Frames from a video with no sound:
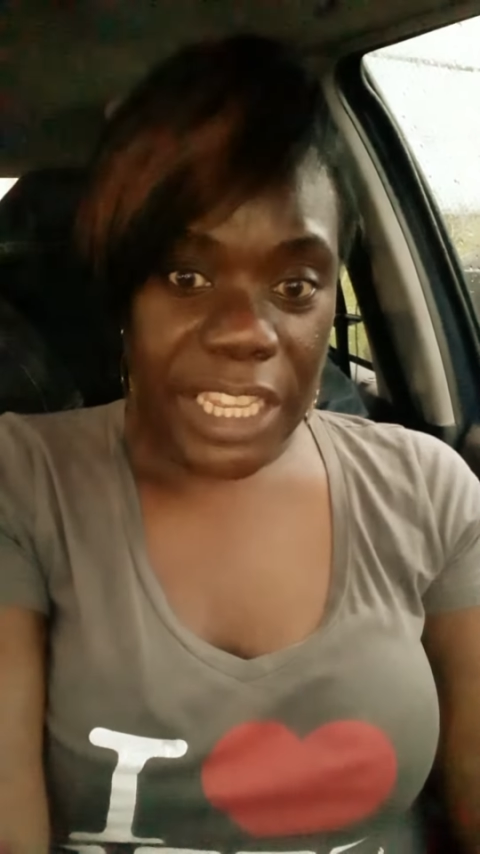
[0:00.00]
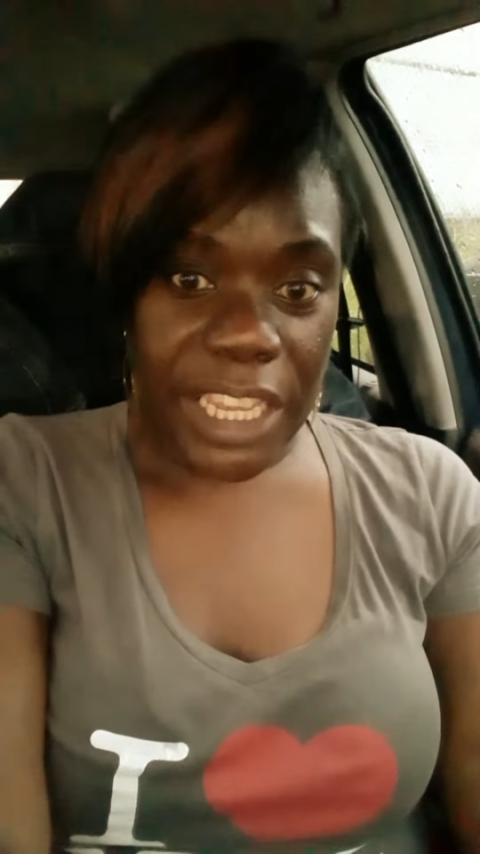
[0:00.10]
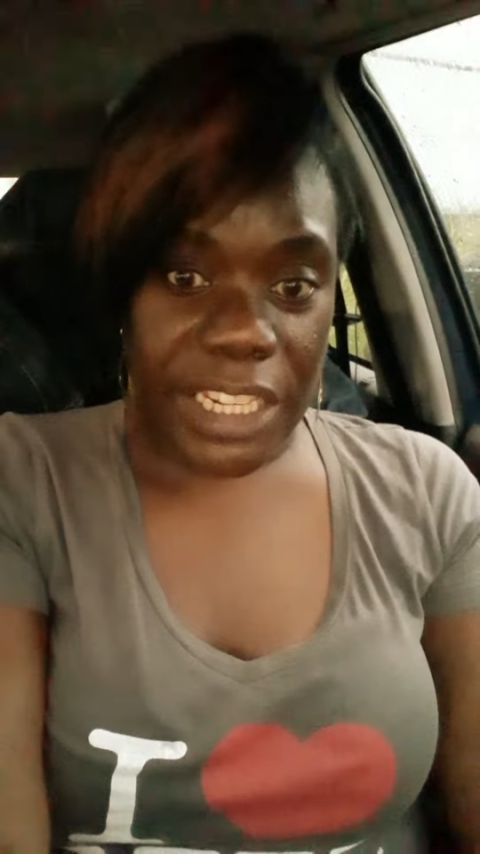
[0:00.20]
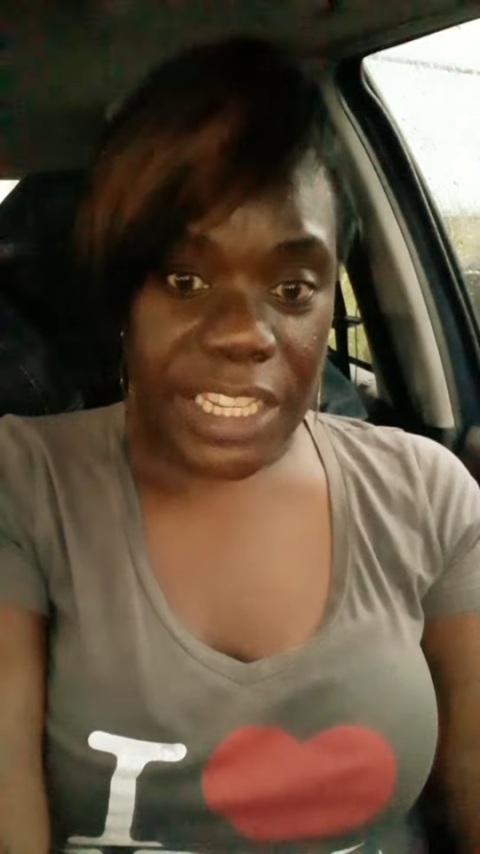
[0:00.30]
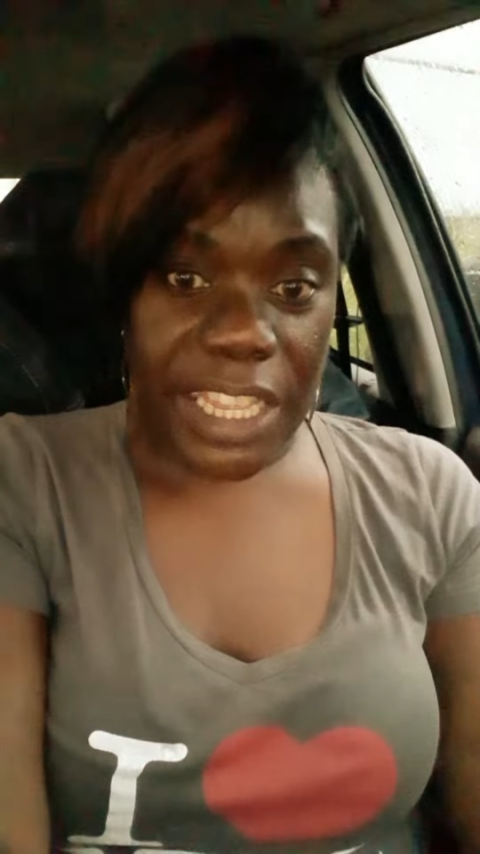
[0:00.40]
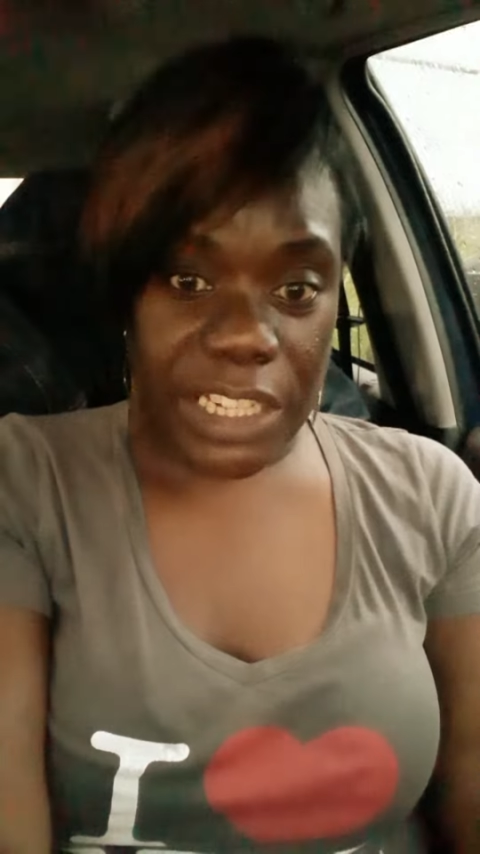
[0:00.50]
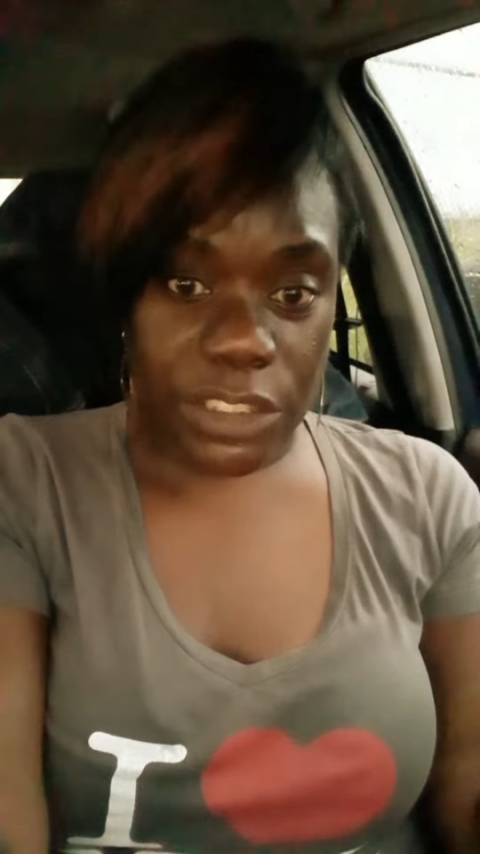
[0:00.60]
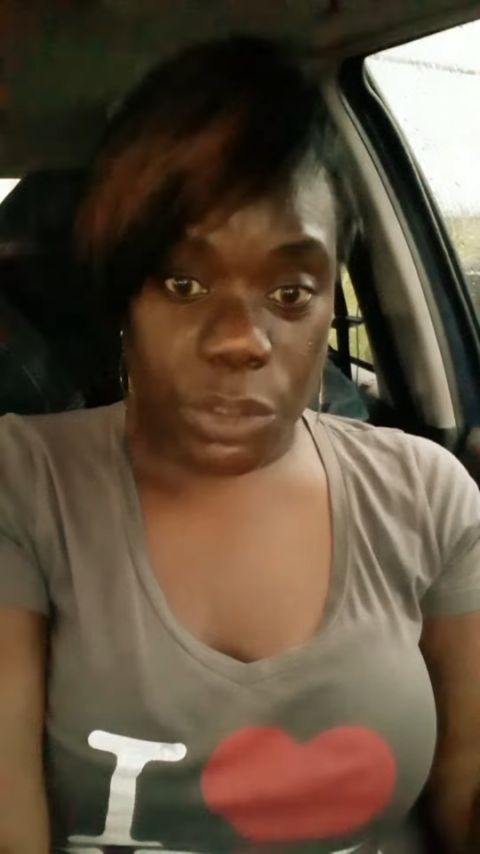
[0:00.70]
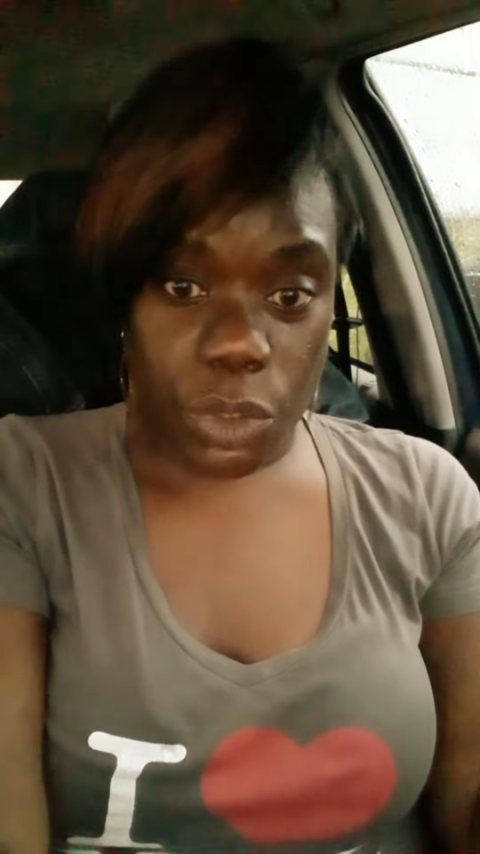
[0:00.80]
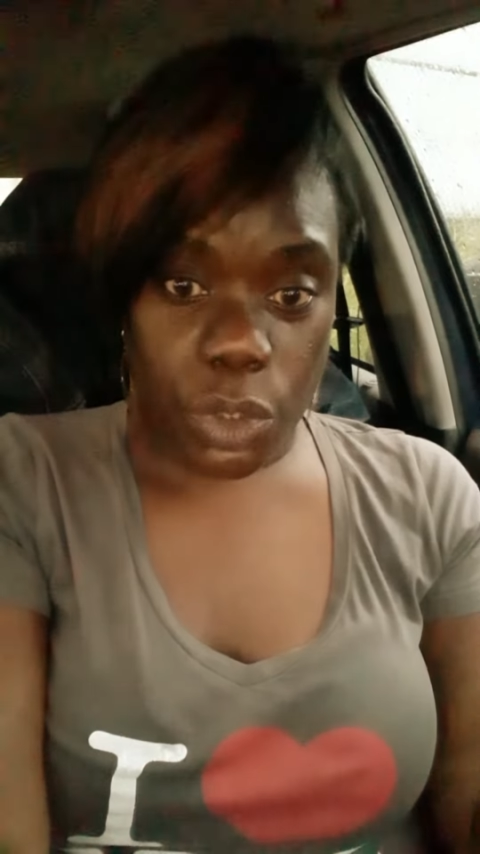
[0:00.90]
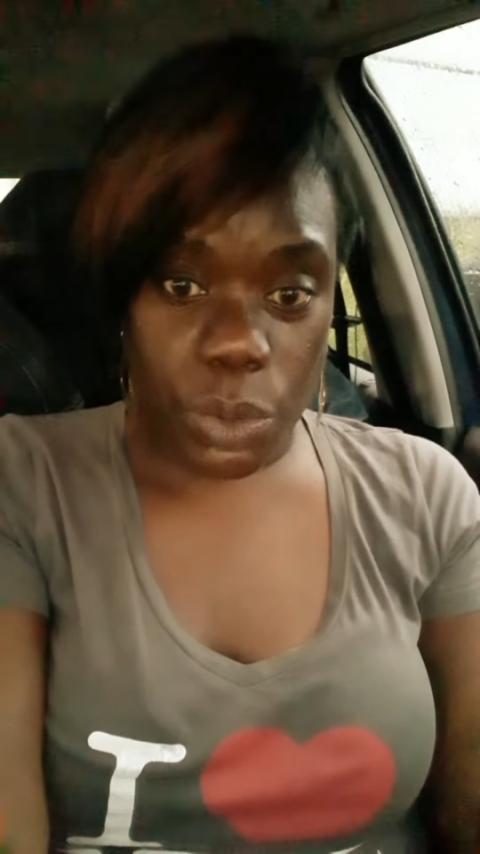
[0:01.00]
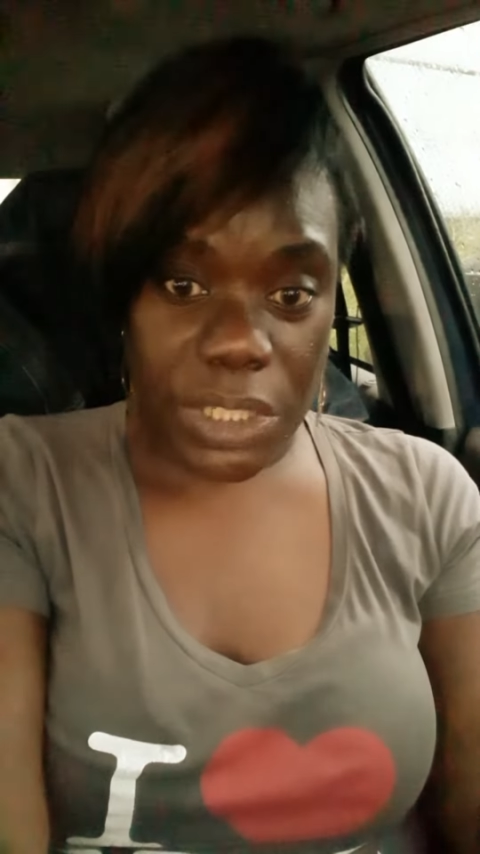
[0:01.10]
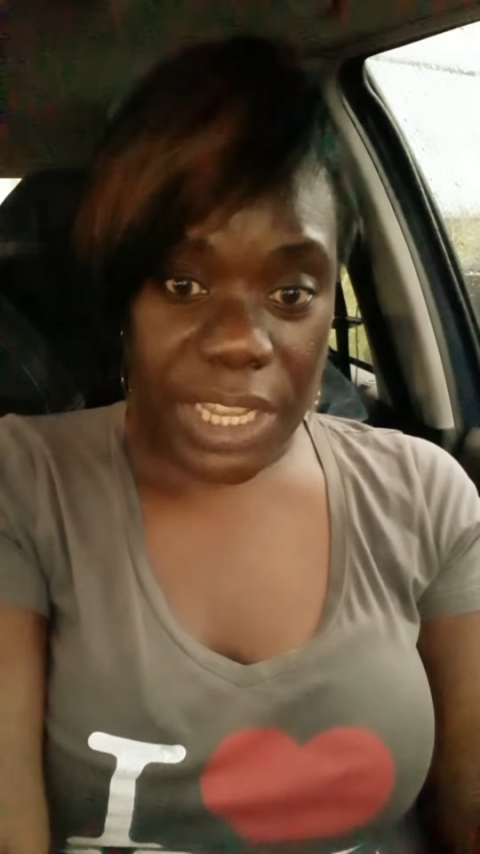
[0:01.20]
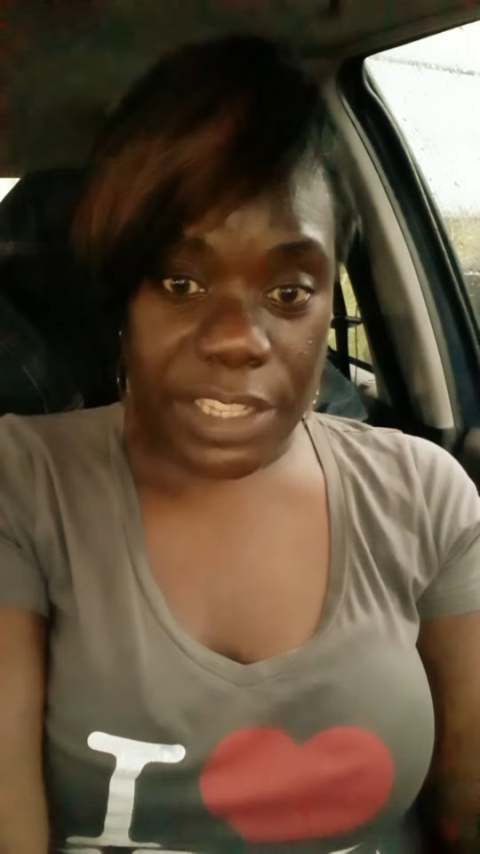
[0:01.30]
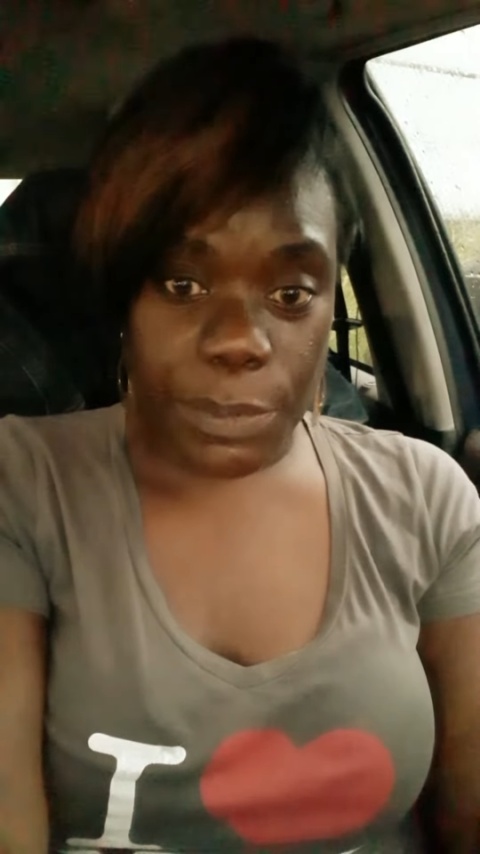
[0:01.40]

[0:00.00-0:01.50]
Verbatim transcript: and he got out those two times.